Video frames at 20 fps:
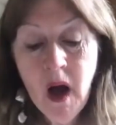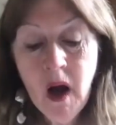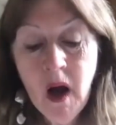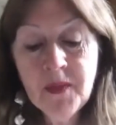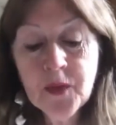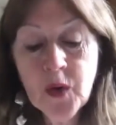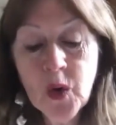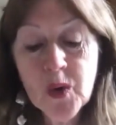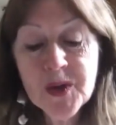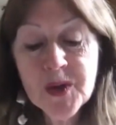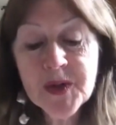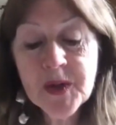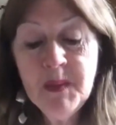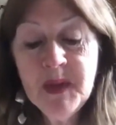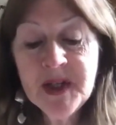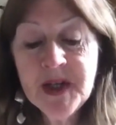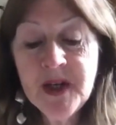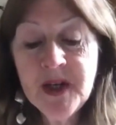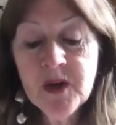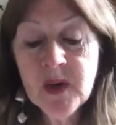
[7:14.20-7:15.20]
Of course, the
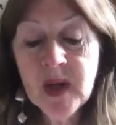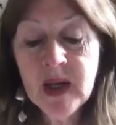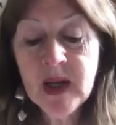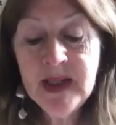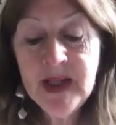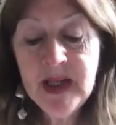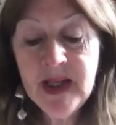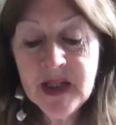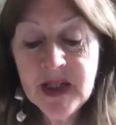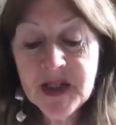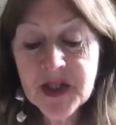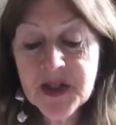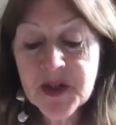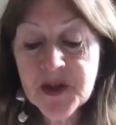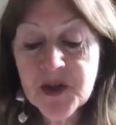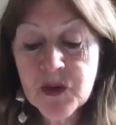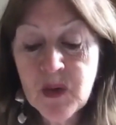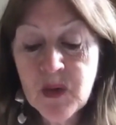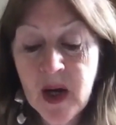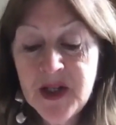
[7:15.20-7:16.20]
material needed
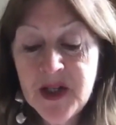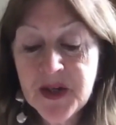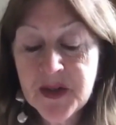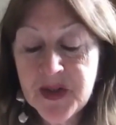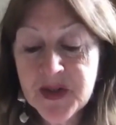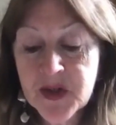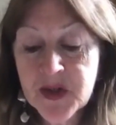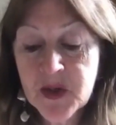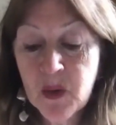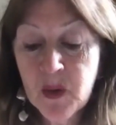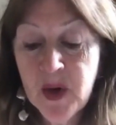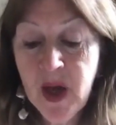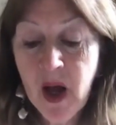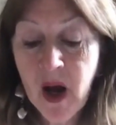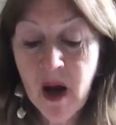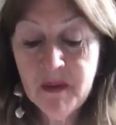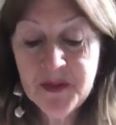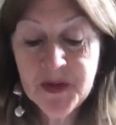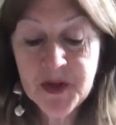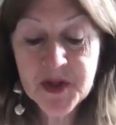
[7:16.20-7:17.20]
to write the story
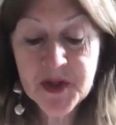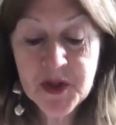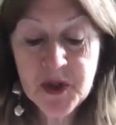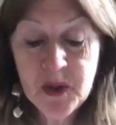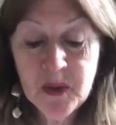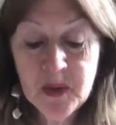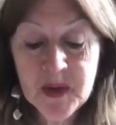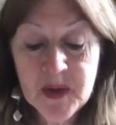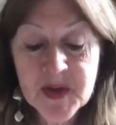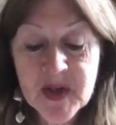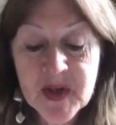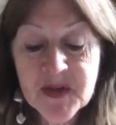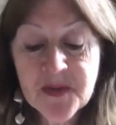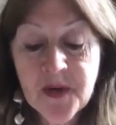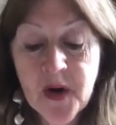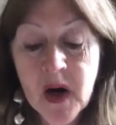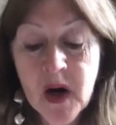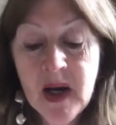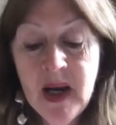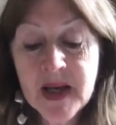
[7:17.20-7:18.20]
of the students is
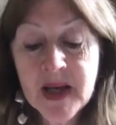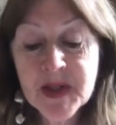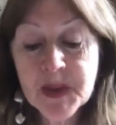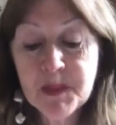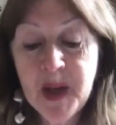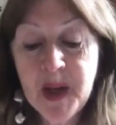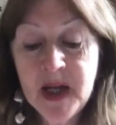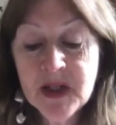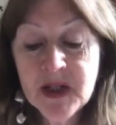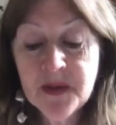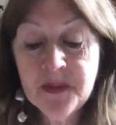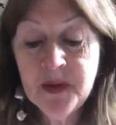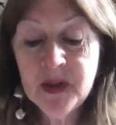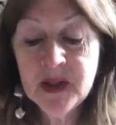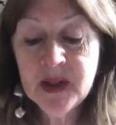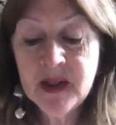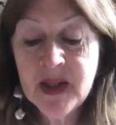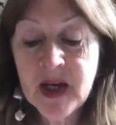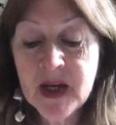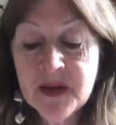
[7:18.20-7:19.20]
far less plentiful
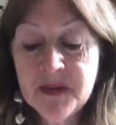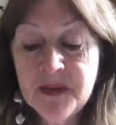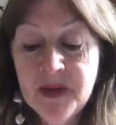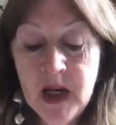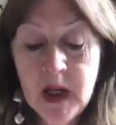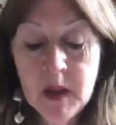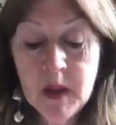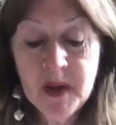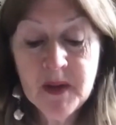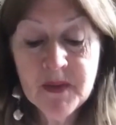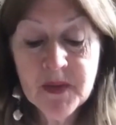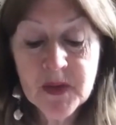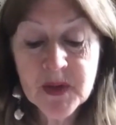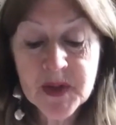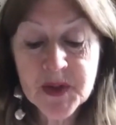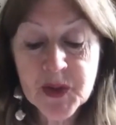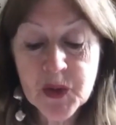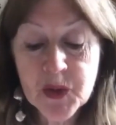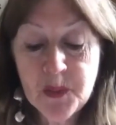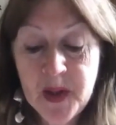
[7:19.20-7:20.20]
than that available for
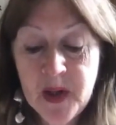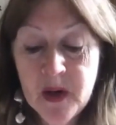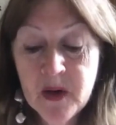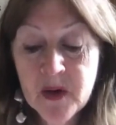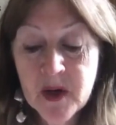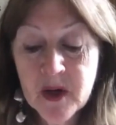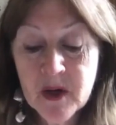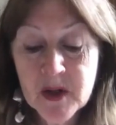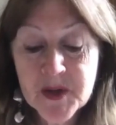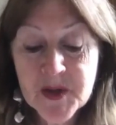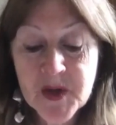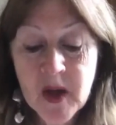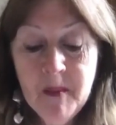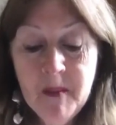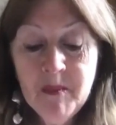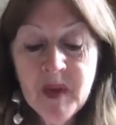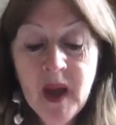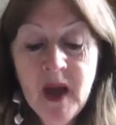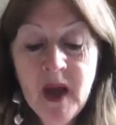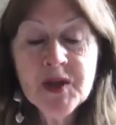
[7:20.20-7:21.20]
the superiors.
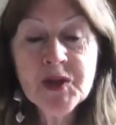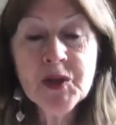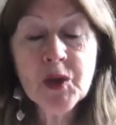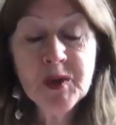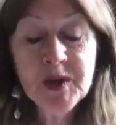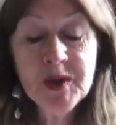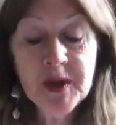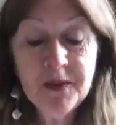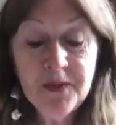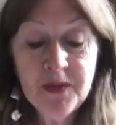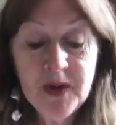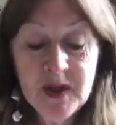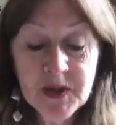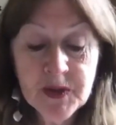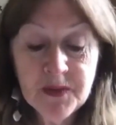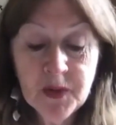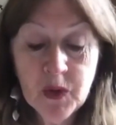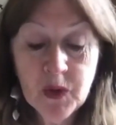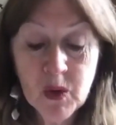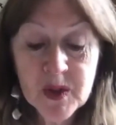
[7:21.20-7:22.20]
So different,
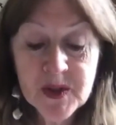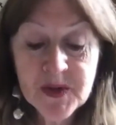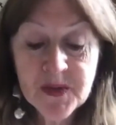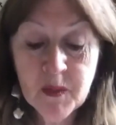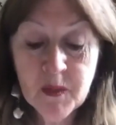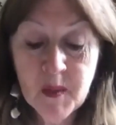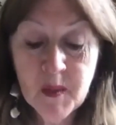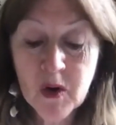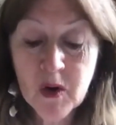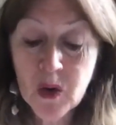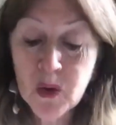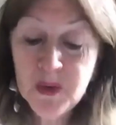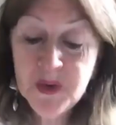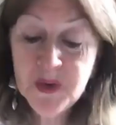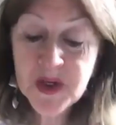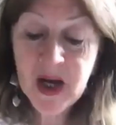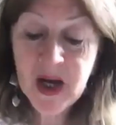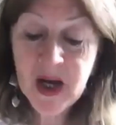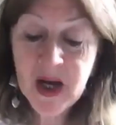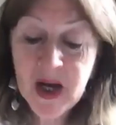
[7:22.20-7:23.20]
of course, from our own
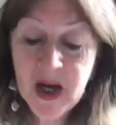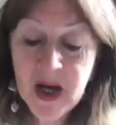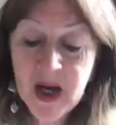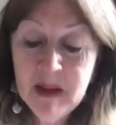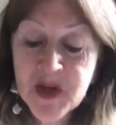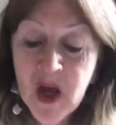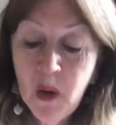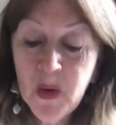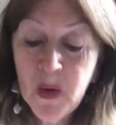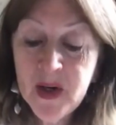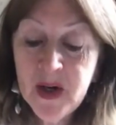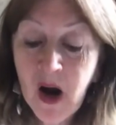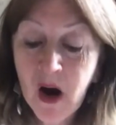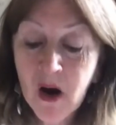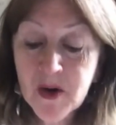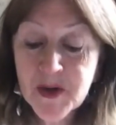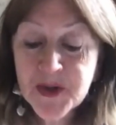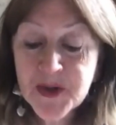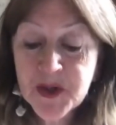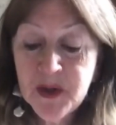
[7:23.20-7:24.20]
times
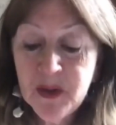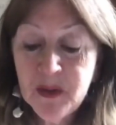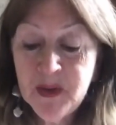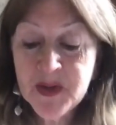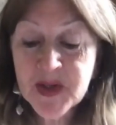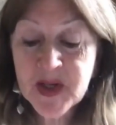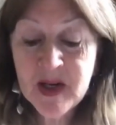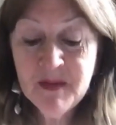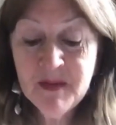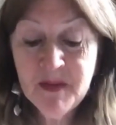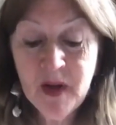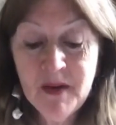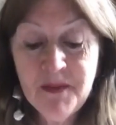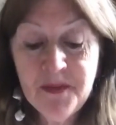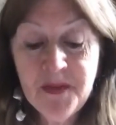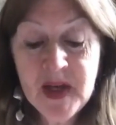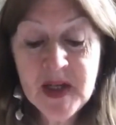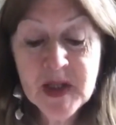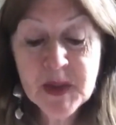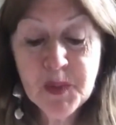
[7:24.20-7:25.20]
when our students live
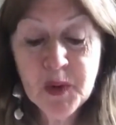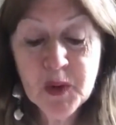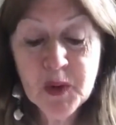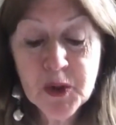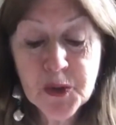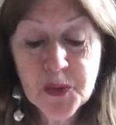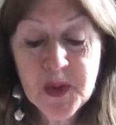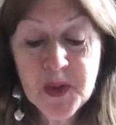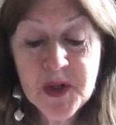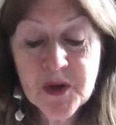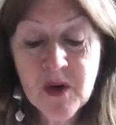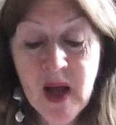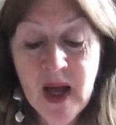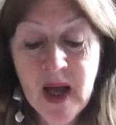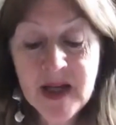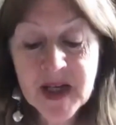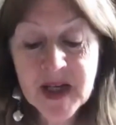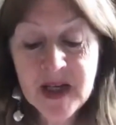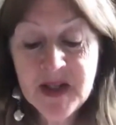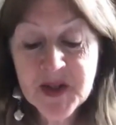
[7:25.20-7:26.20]
on Facebook, Twitter,
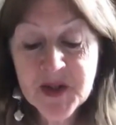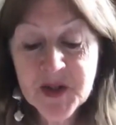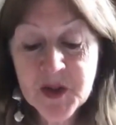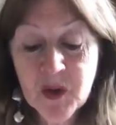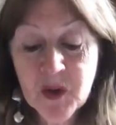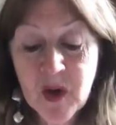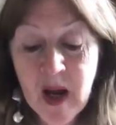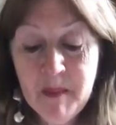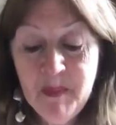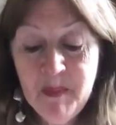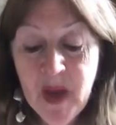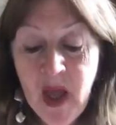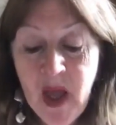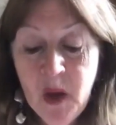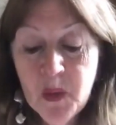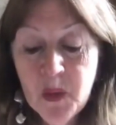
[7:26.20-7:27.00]
and Instagram